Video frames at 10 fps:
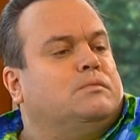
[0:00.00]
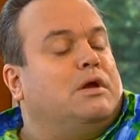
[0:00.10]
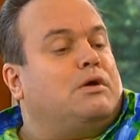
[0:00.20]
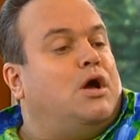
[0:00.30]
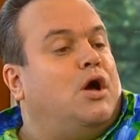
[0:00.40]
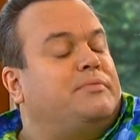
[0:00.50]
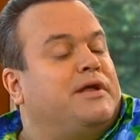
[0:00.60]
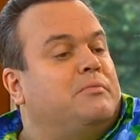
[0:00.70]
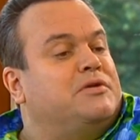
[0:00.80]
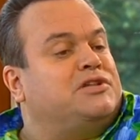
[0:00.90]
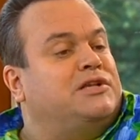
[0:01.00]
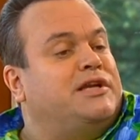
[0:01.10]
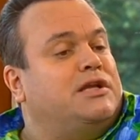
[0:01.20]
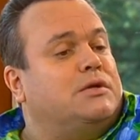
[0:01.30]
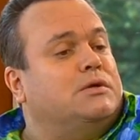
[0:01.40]
Now calm down, Mr.
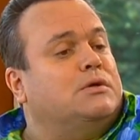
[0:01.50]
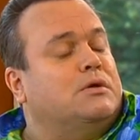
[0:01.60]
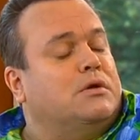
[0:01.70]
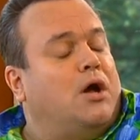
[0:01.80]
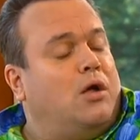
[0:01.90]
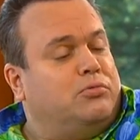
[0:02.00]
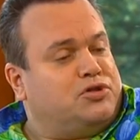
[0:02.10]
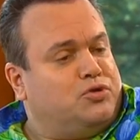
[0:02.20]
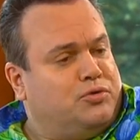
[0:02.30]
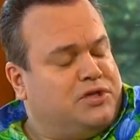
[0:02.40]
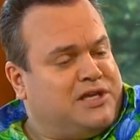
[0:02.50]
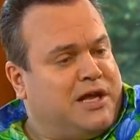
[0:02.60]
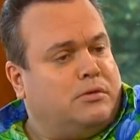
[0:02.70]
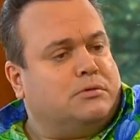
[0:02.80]
Linnet. I will sort this out.